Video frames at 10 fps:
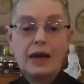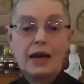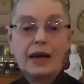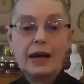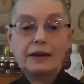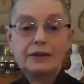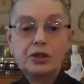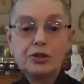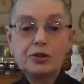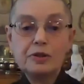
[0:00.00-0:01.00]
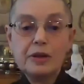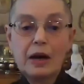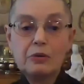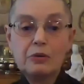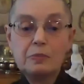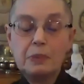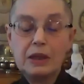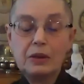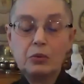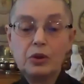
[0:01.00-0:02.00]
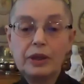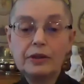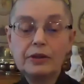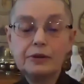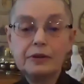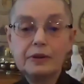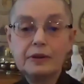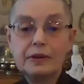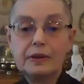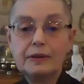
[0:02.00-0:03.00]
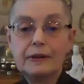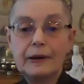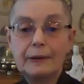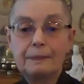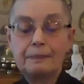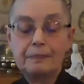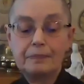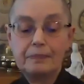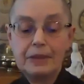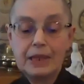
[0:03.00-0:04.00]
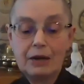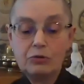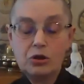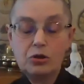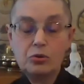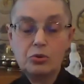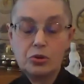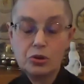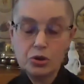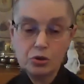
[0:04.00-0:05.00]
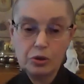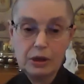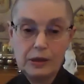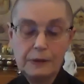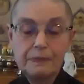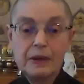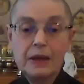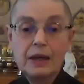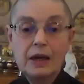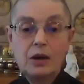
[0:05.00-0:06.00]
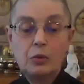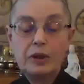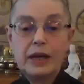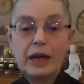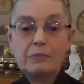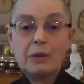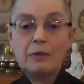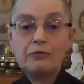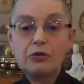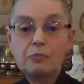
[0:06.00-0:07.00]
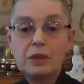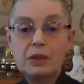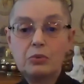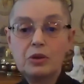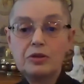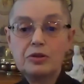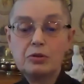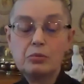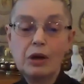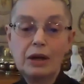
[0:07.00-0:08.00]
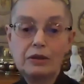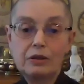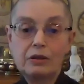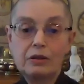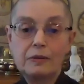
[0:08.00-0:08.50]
And just as I was being wheeled down to surgery, what came up for me was surrender.